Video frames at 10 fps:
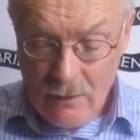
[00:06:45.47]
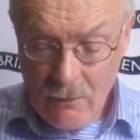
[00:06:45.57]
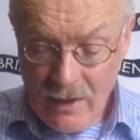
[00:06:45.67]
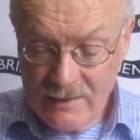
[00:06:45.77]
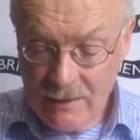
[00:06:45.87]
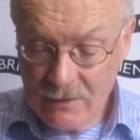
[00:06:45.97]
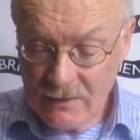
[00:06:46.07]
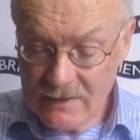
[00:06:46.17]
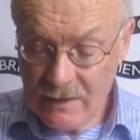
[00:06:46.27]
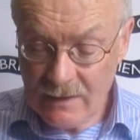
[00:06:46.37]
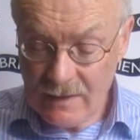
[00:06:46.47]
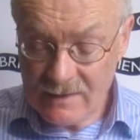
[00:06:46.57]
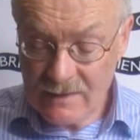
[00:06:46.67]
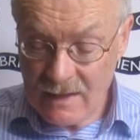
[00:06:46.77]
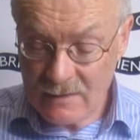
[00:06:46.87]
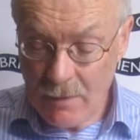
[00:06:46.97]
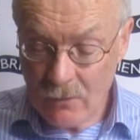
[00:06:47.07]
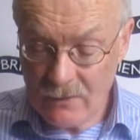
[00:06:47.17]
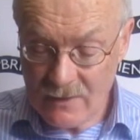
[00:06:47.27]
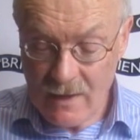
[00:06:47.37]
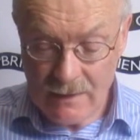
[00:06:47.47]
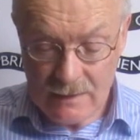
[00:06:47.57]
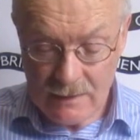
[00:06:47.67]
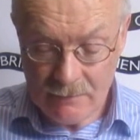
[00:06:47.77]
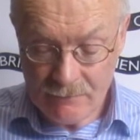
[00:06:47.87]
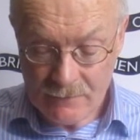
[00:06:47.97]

Ryan seemed to consider this, then spoke resignedly.